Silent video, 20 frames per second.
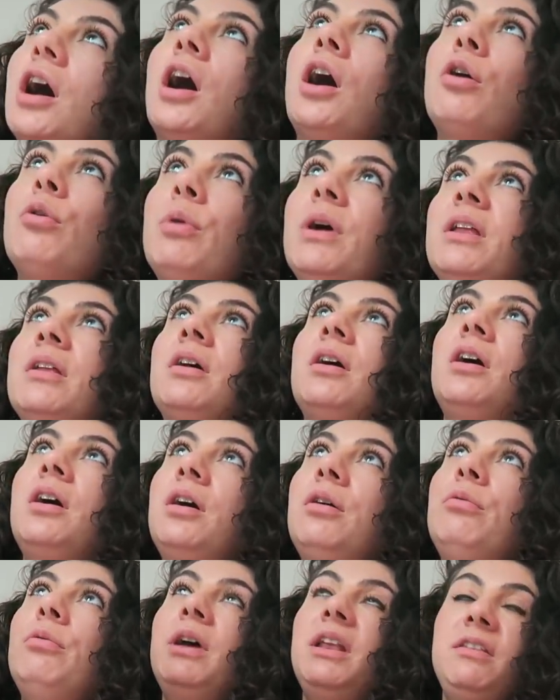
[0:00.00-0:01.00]
Oh,
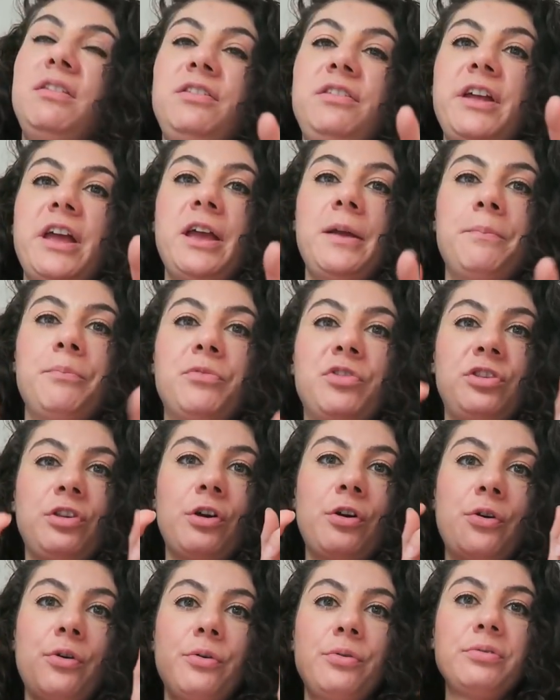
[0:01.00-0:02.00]
Wednesday.
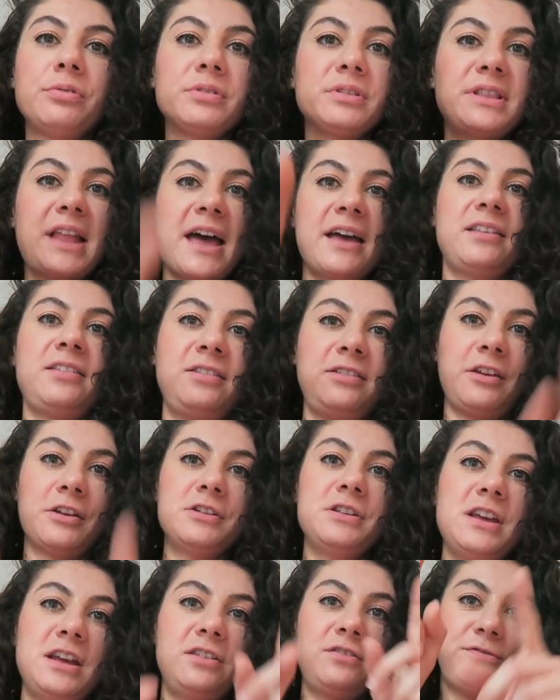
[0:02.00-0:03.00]
So, last
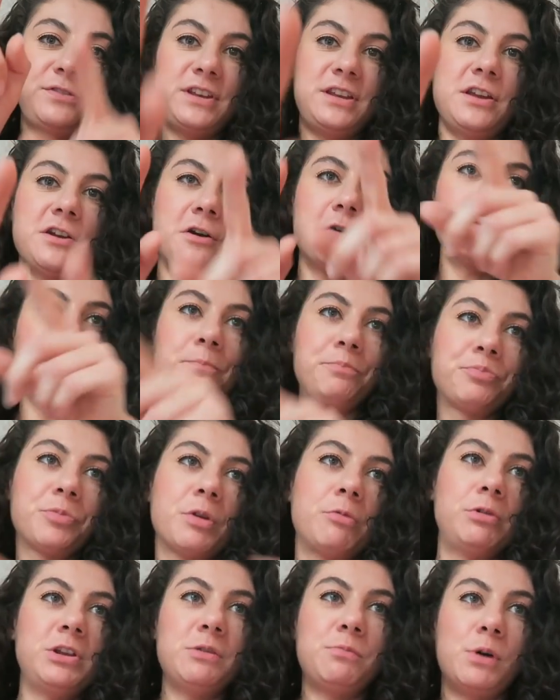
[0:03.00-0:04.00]
Sunday's video
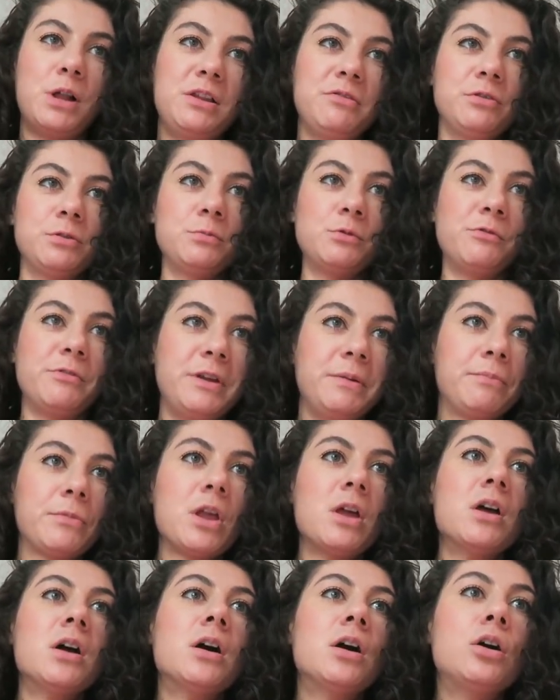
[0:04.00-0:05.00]
with the Bollywood movie.
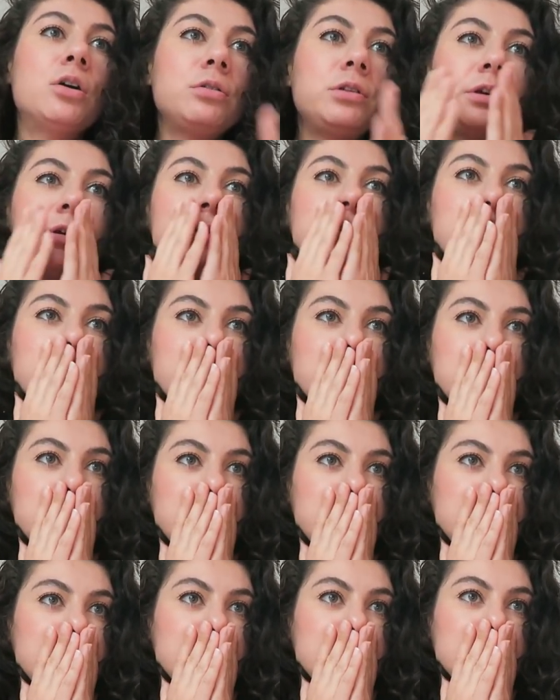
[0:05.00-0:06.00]
Oh no,
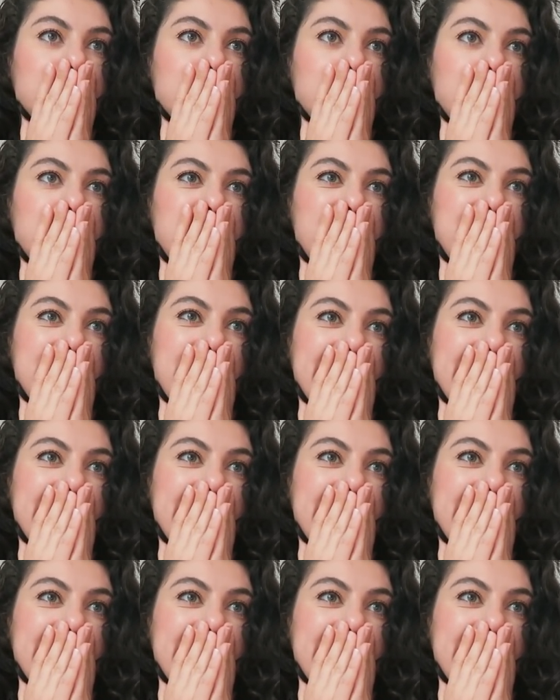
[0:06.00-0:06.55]
he's